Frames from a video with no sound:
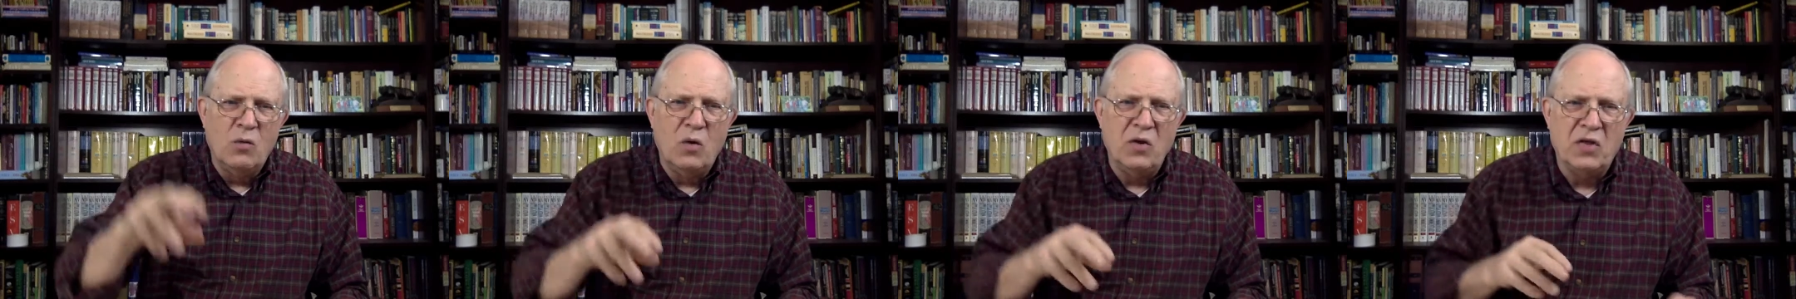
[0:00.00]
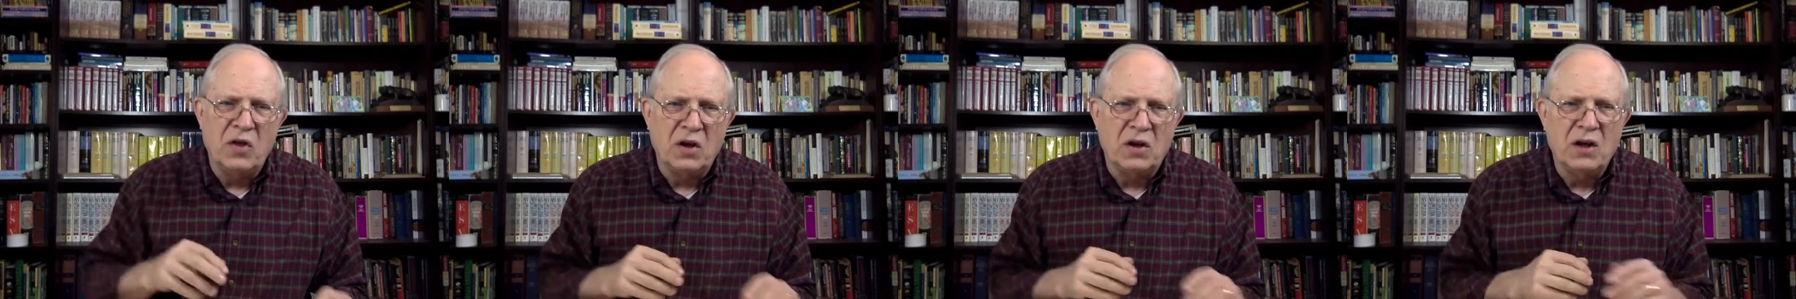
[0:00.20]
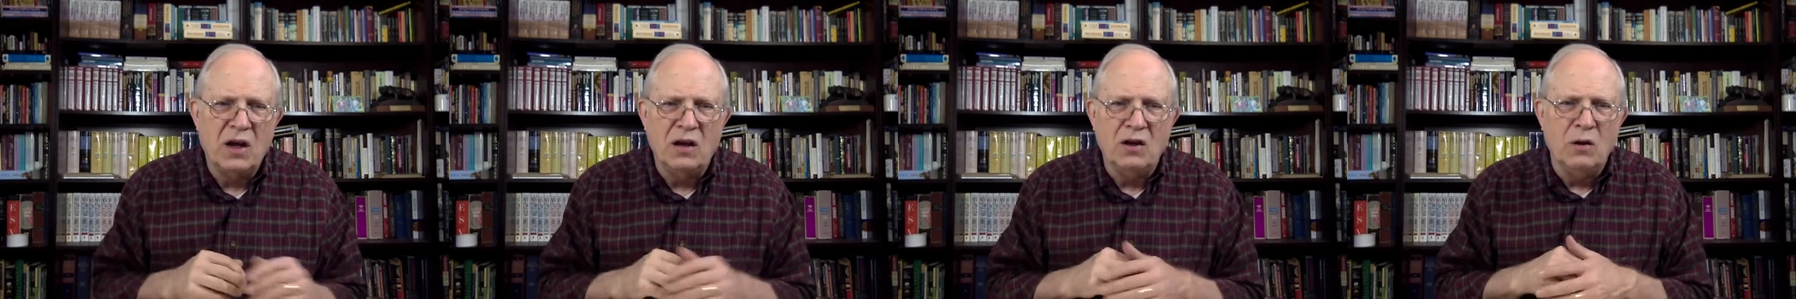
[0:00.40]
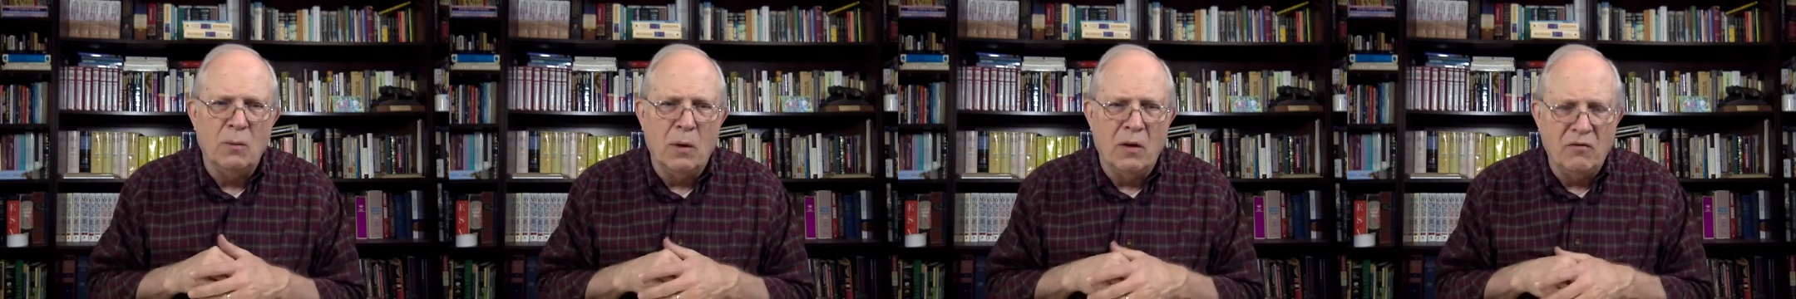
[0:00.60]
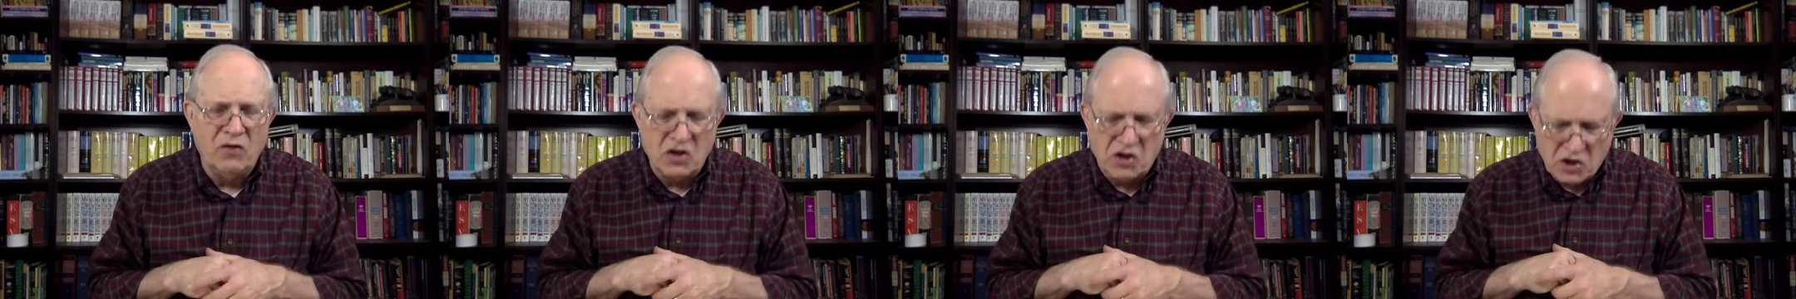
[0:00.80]
with the kingdom
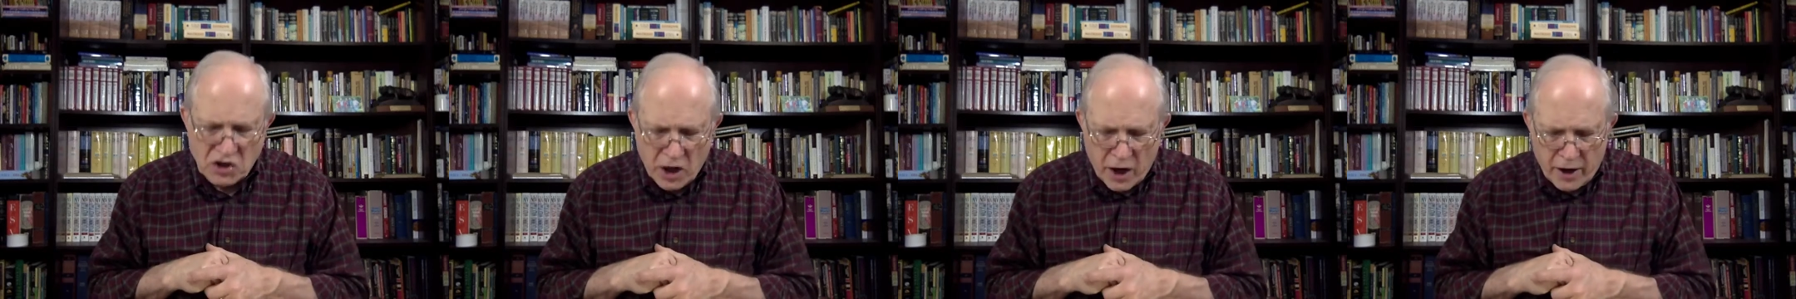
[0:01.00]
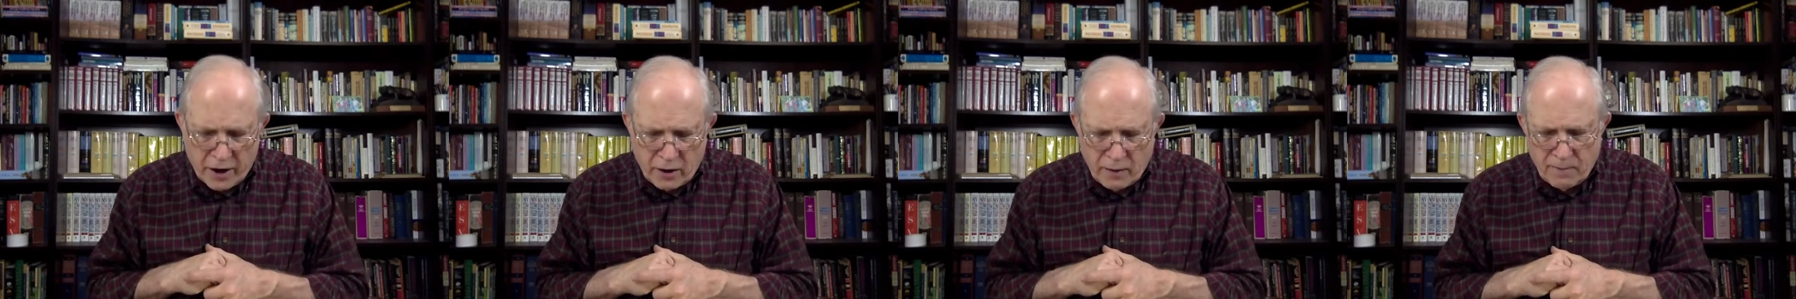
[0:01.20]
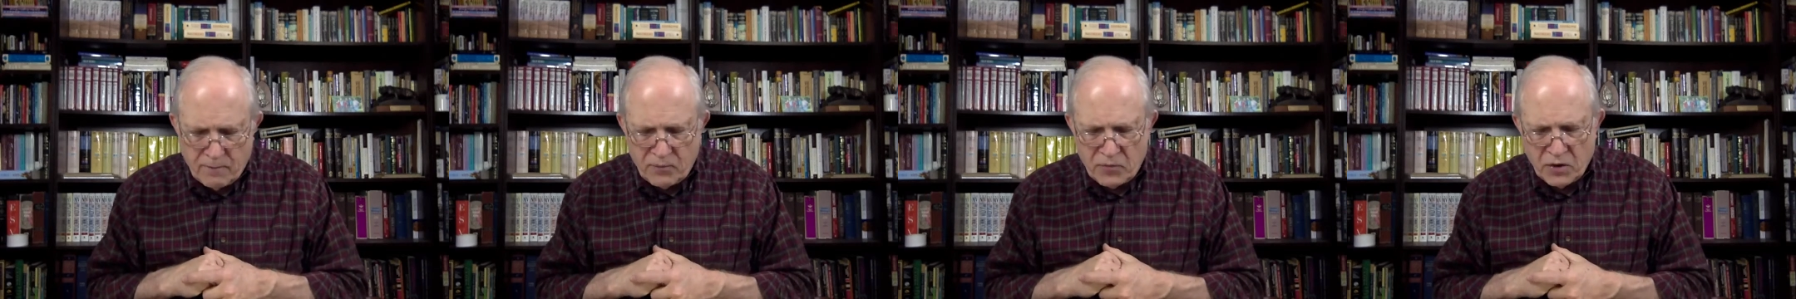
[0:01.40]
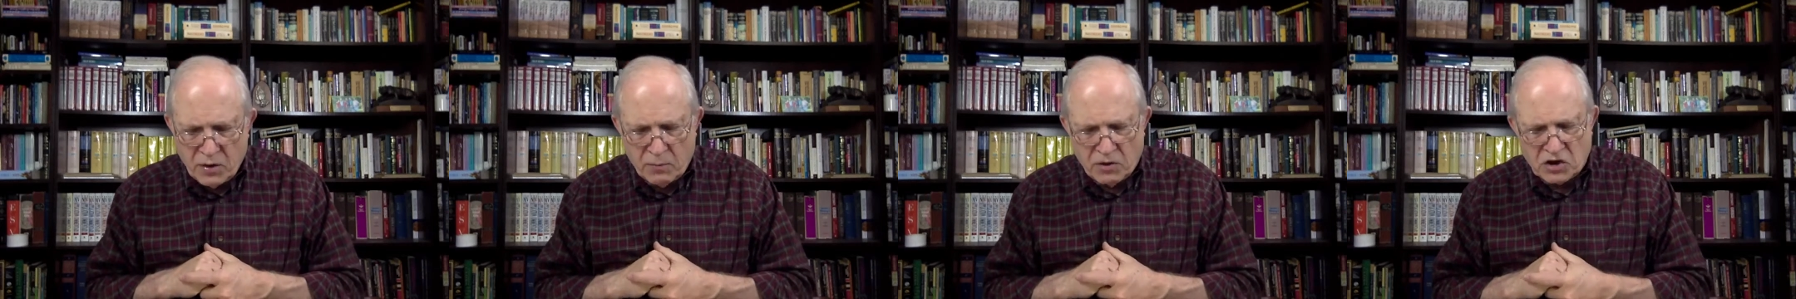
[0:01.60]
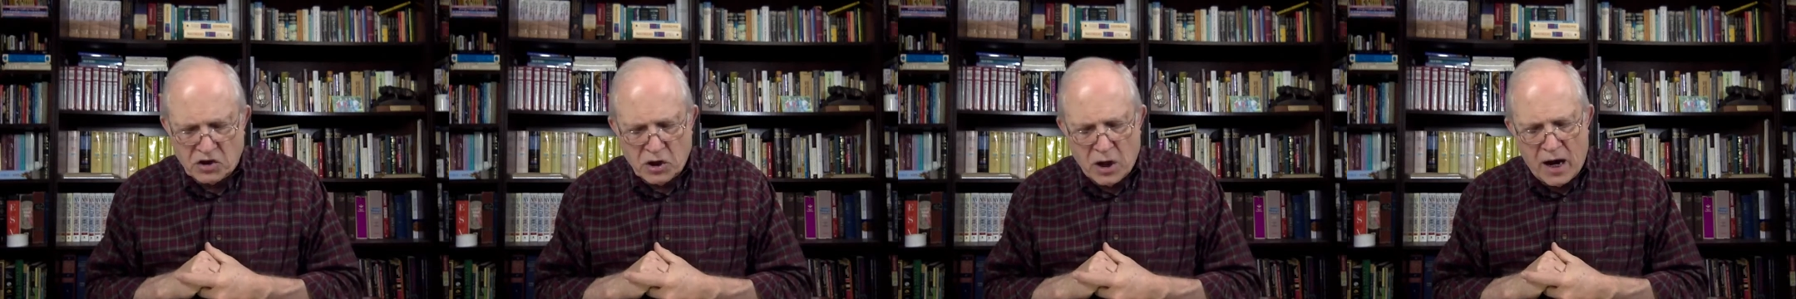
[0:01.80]
of his son, the
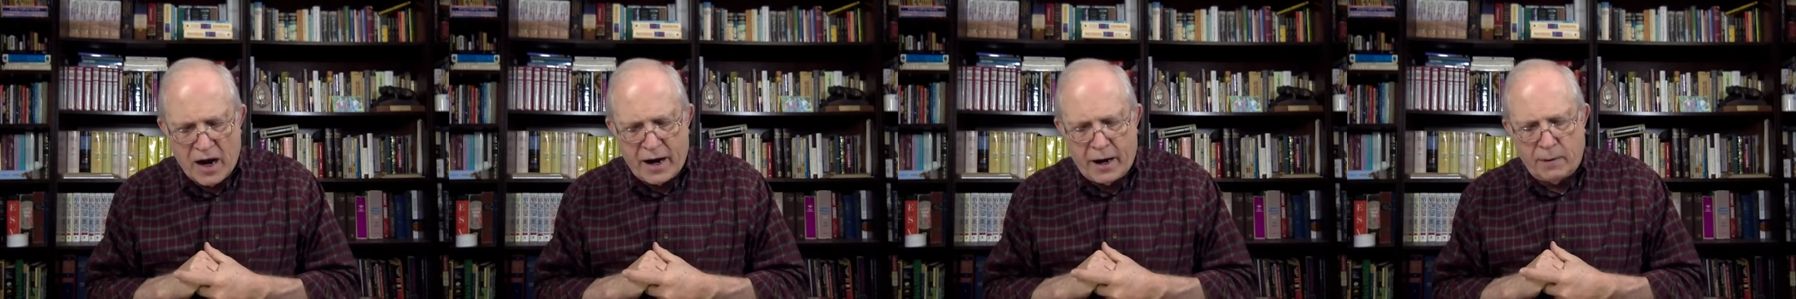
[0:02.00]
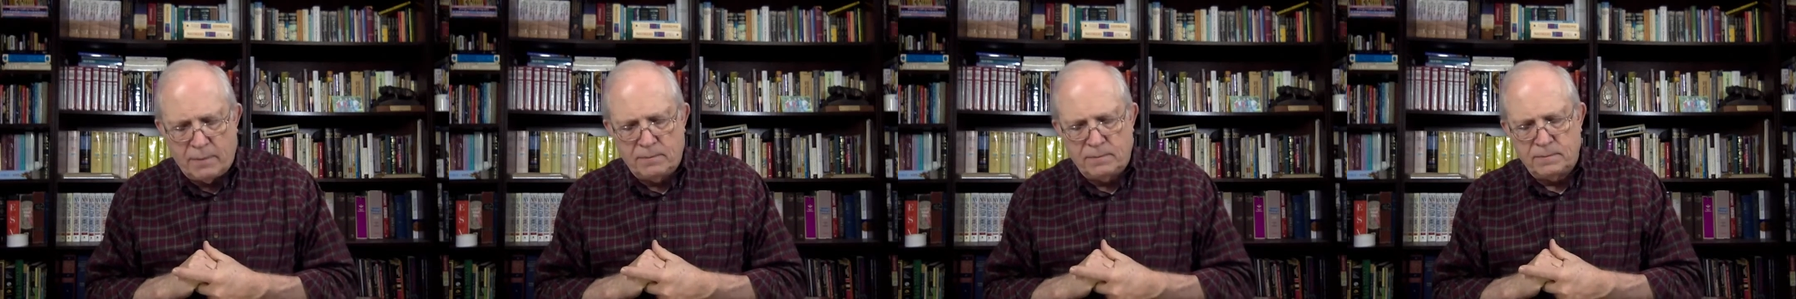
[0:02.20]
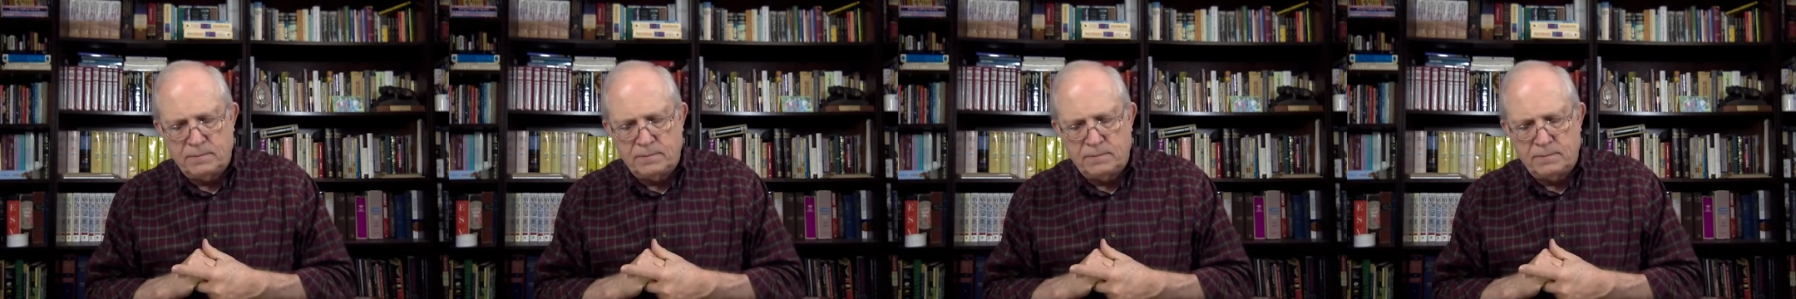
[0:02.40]
Messiah.